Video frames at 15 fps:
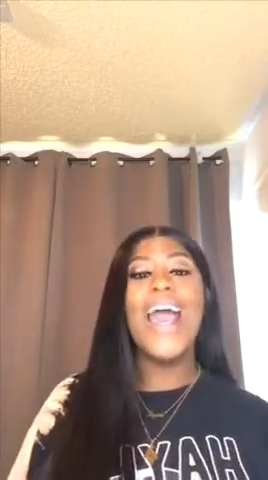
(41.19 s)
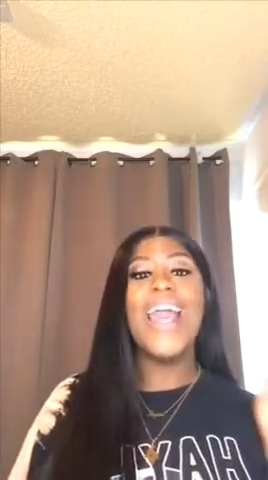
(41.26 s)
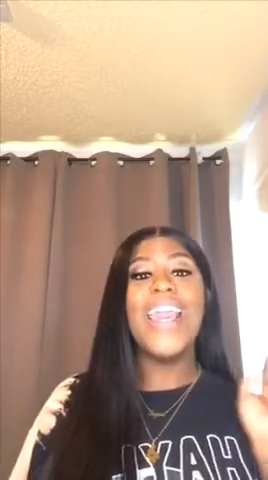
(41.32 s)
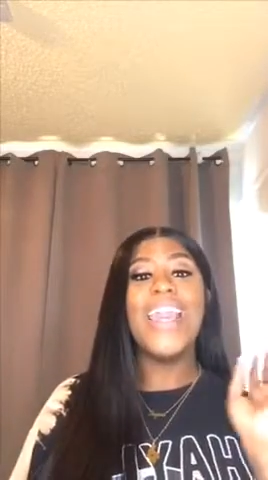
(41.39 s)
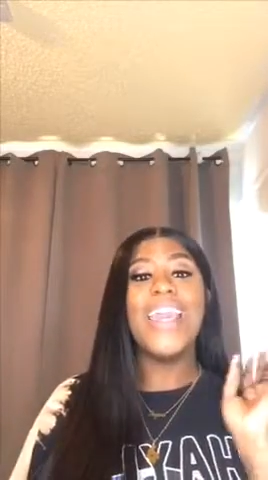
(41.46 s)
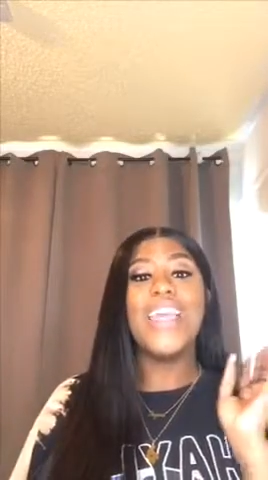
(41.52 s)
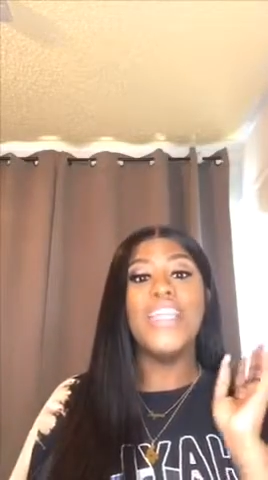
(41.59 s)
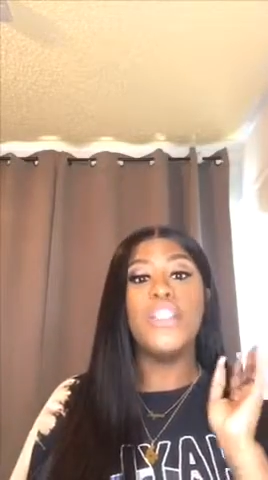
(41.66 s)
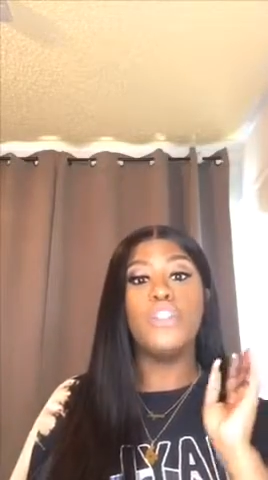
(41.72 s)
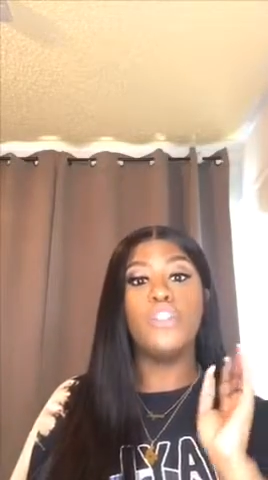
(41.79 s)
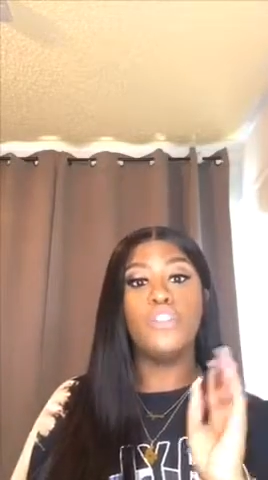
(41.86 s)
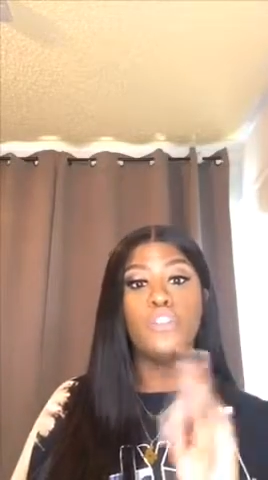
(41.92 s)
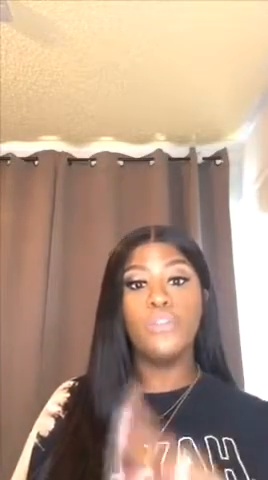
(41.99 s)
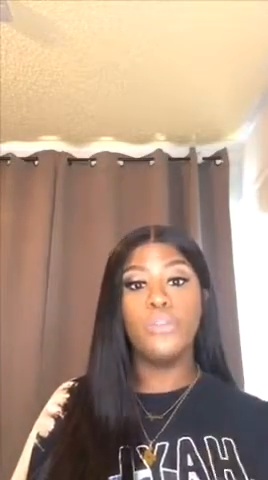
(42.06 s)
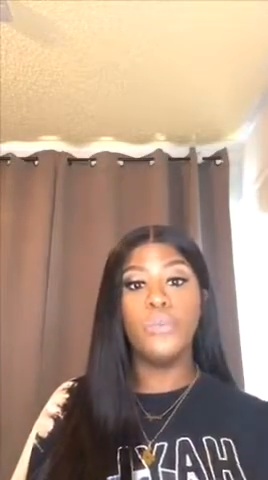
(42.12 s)
and
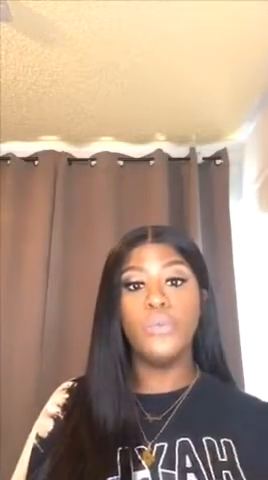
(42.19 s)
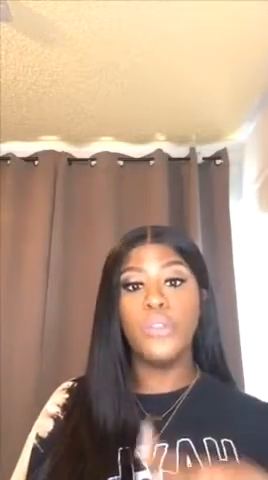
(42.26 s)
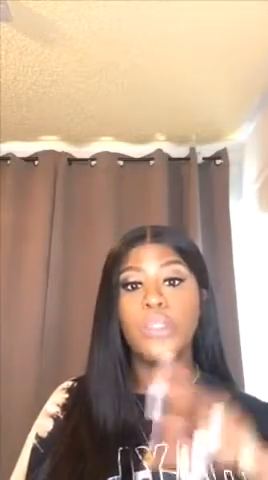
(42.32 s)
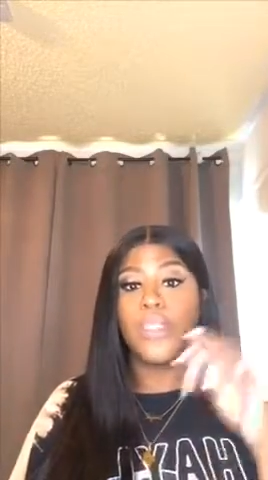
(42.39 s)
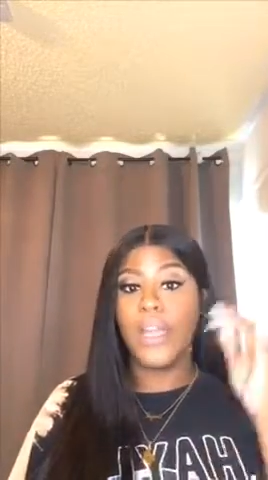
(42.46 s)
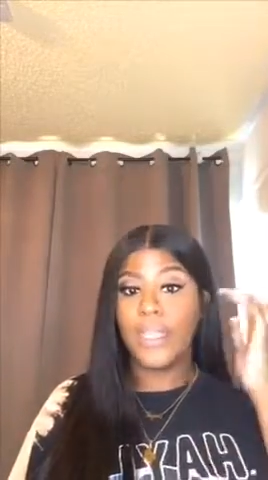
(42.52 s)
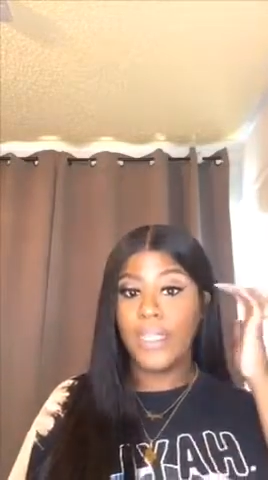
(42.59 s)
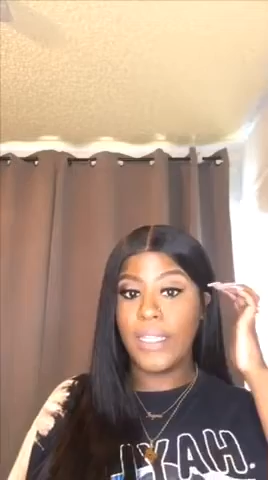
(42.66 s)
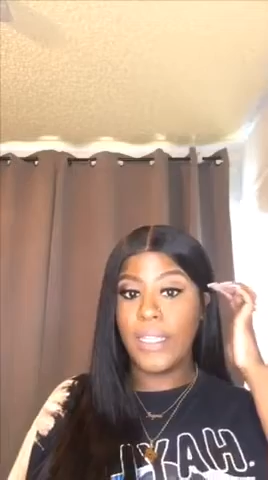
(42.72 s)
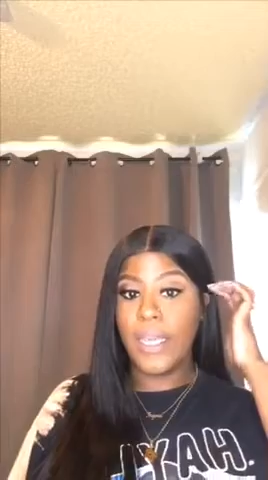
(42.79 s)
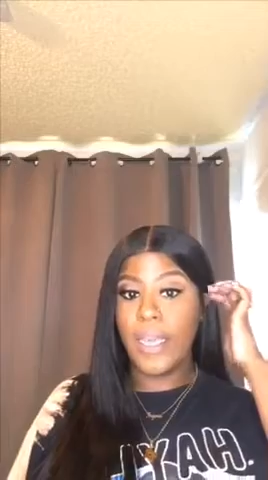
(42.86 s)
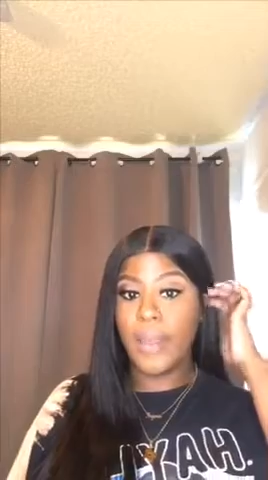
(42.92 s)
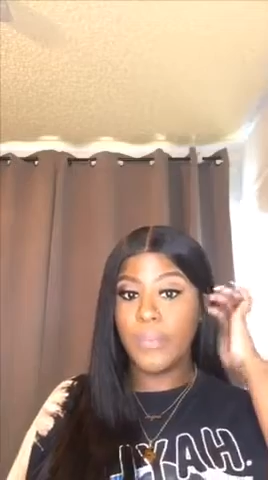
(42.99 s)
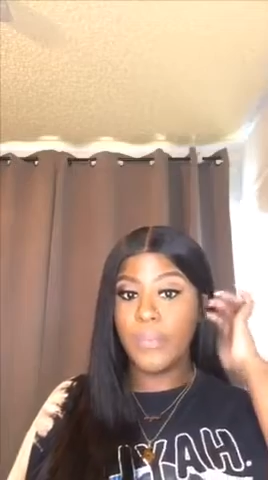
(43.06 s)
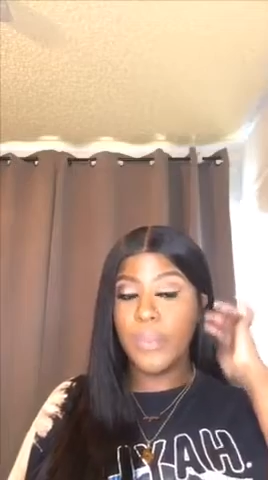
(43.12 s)
2 stocking
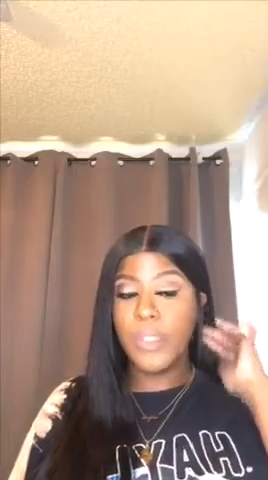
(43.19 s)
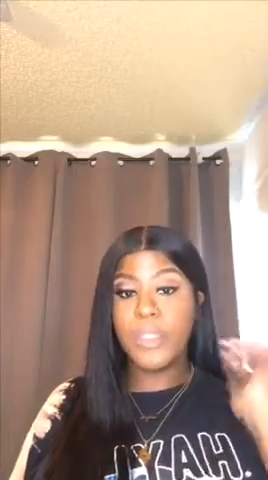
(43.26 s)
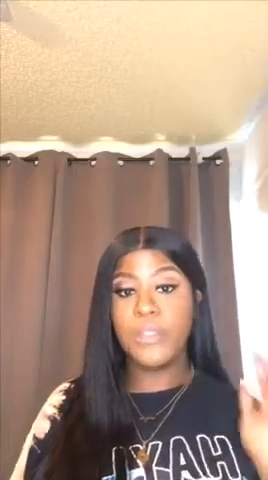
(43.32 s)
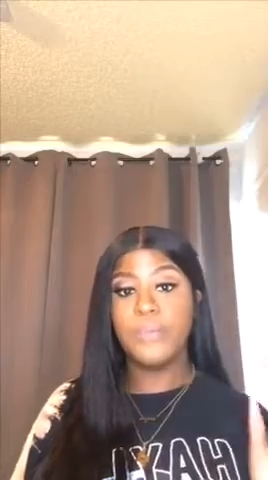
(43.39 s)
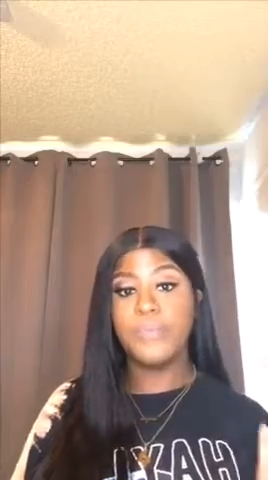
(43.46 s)
caps.